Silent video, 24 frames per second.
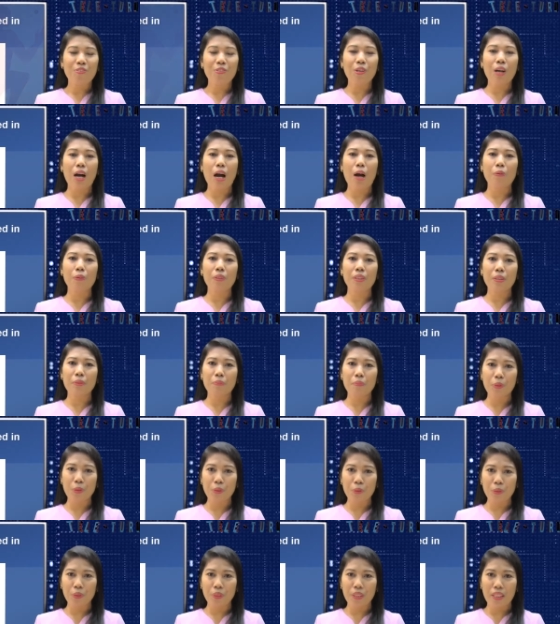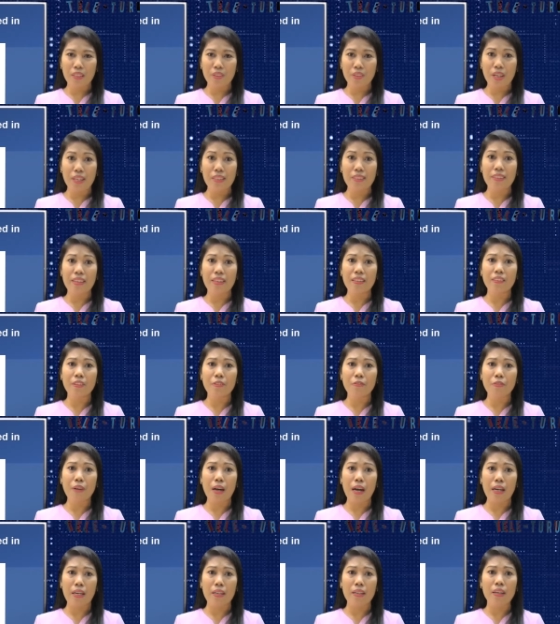For our review, can you
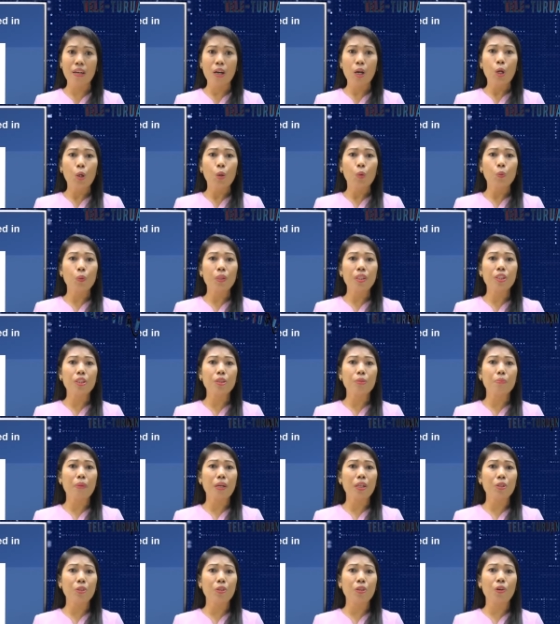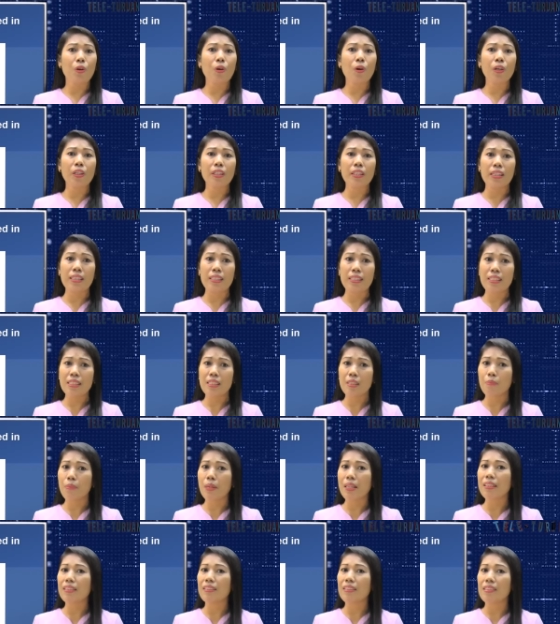identify which major organ is
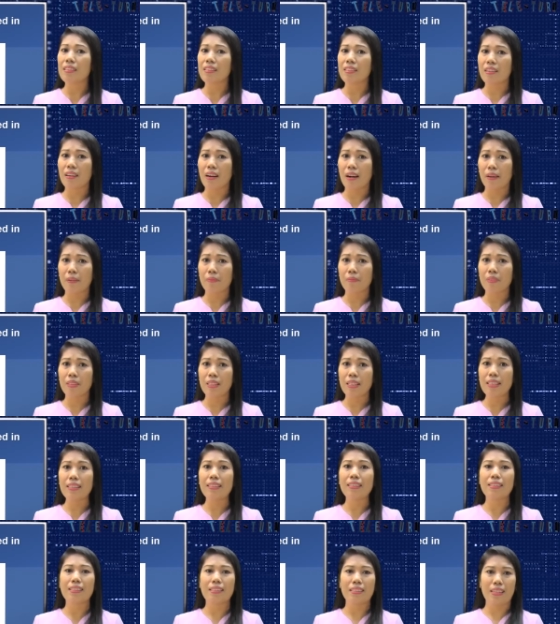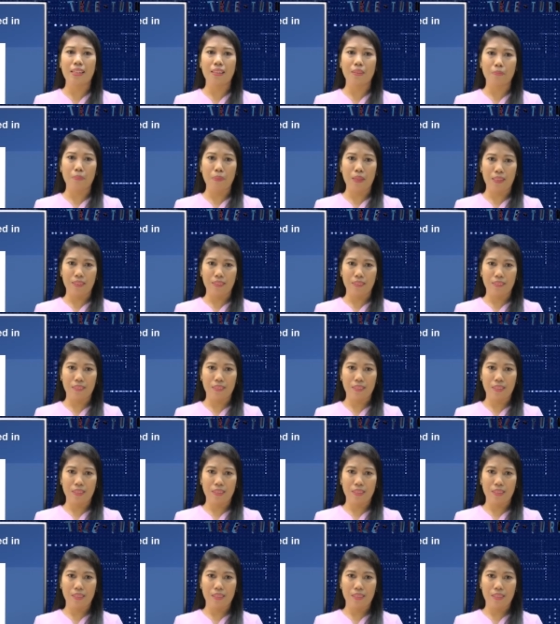being described in the statement?
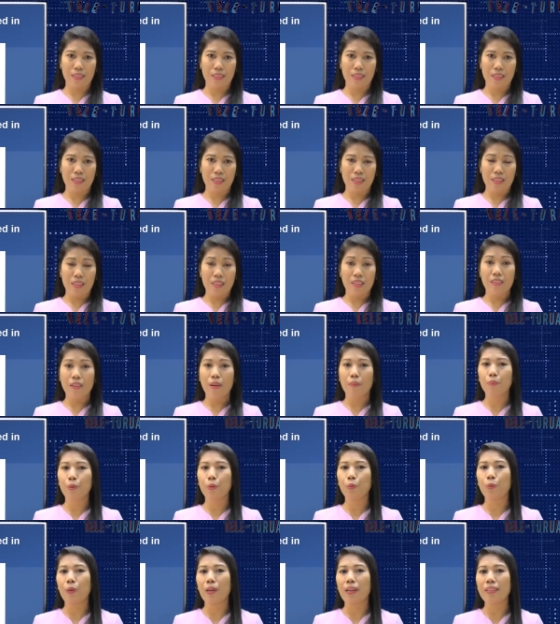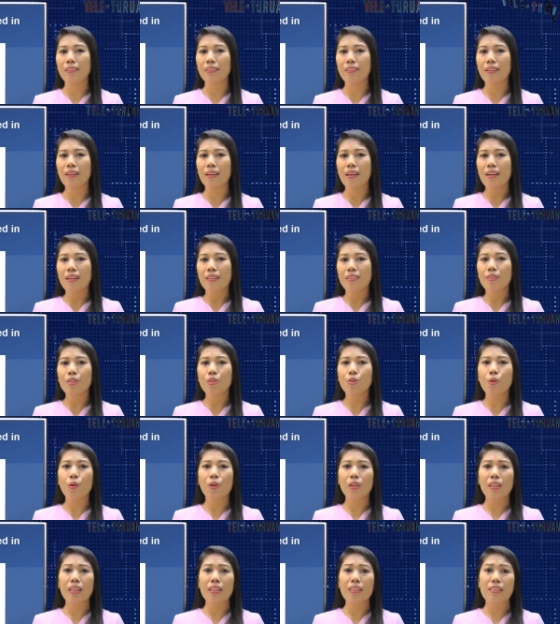Number one, this
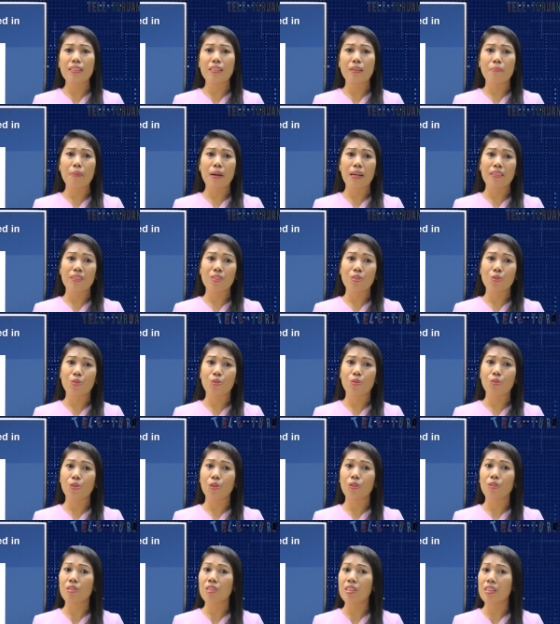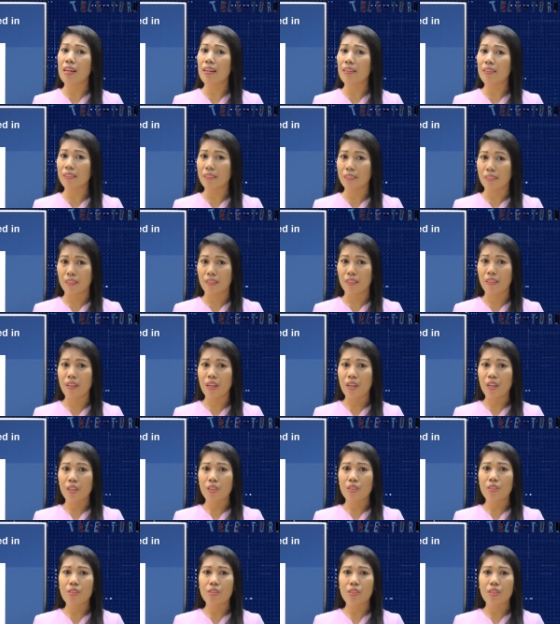organ is the body's control center,
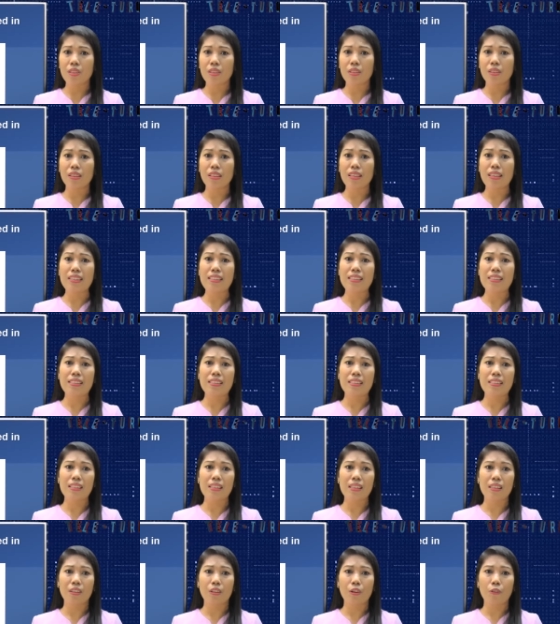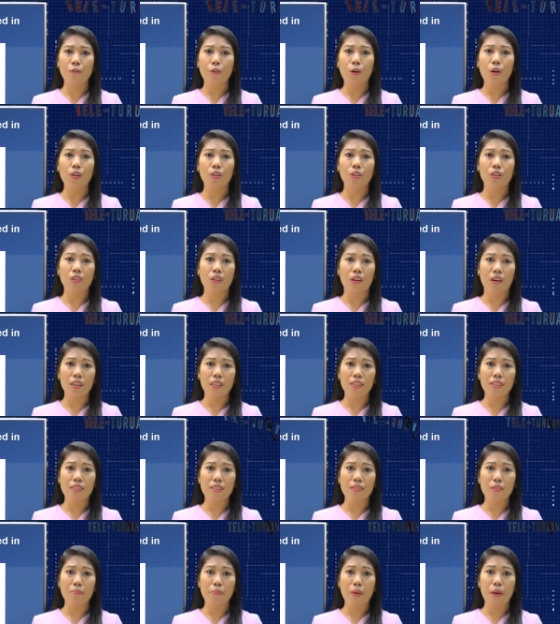considered as the seat of all
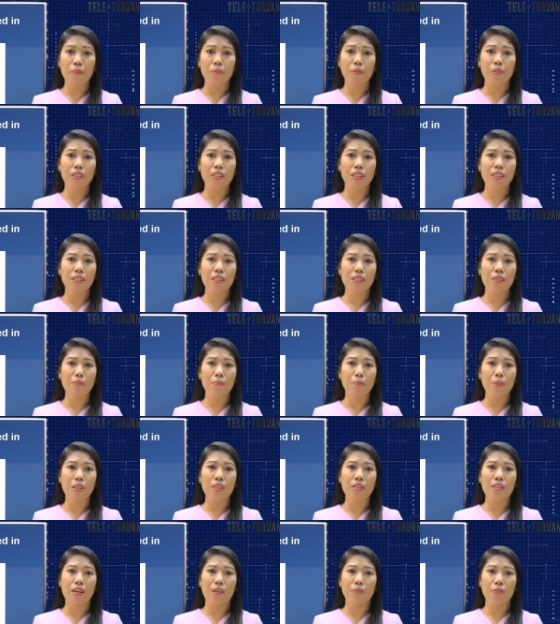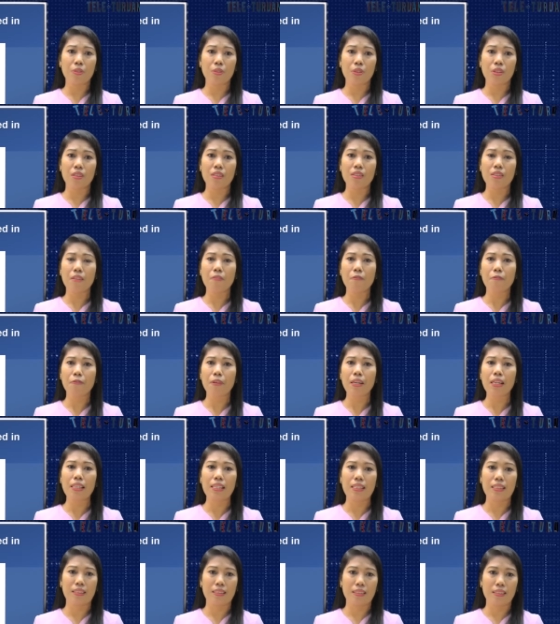thoughts, memories, perceptions, and
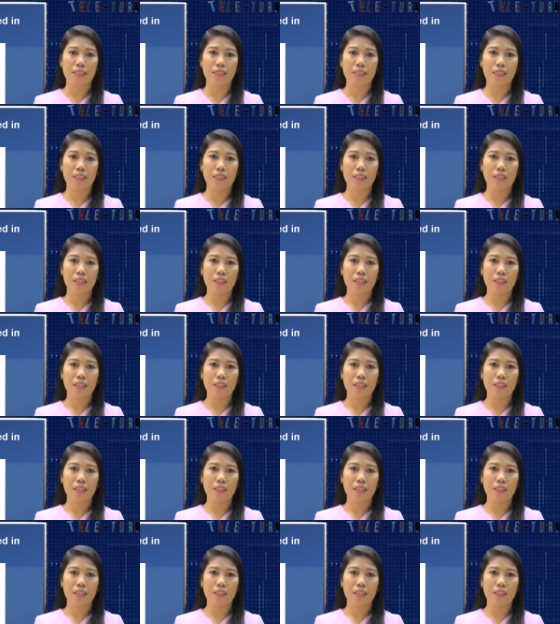feelings.